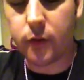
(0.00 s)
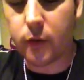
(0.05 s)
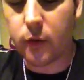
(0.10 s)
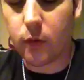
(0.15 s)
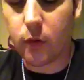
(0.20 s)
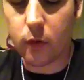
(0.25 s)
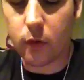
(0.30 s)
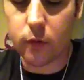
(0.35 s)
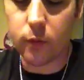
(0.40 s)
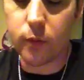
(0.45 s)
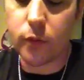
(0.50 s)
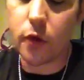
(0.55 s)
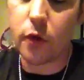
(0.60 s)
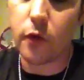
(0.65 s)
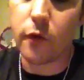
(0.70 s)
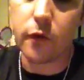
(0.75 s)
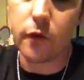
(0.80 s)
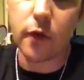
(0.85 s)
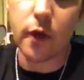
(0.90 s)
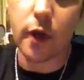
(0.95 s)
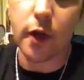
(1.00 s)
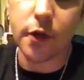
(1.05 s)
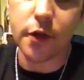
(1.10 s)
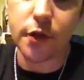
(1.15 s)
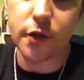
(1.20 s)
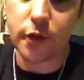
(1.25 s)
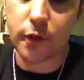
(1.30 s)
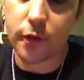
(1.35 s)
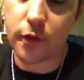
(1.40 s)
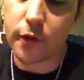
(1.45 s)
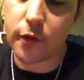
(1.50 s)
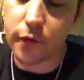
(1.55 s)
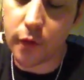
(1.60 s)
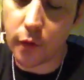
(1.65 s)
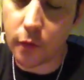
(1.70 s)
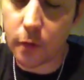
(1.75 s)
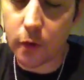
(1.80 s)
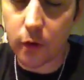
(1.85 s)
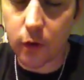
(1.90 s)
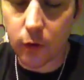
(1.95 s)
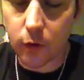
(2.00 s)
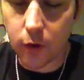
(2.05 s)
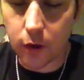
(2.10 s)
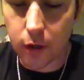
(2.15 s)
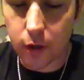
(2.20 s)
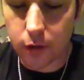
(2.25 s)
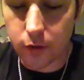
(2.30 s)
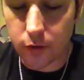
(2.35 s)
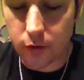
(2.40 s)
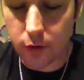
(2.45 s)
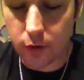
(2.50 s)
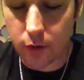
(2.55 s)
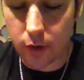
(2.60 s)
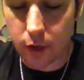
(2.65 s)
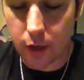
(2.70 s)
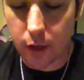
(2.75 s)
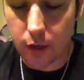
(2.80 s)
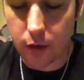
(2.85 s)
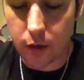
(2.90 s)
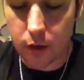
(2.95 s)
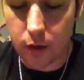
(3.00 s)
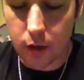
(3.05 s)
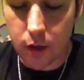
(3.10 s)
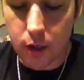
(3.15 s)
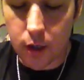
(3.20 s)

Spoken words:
so it won't go flush. If you really want to use it, you can.